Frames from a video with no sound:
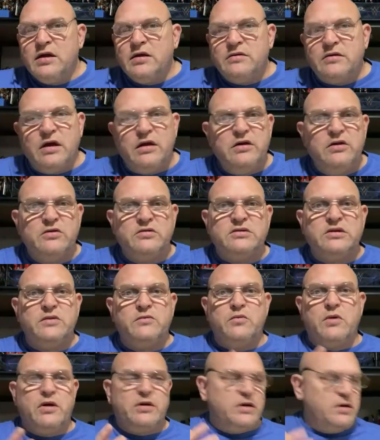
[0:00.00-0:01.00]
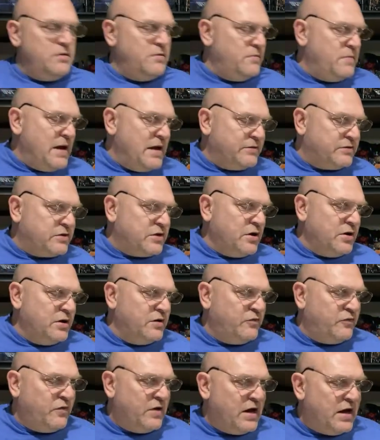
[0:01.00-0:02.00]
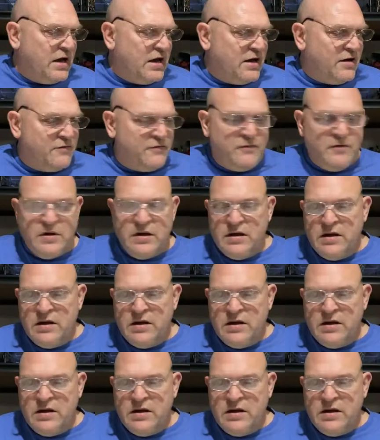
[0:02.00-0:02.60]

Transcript: they usually run in about 35.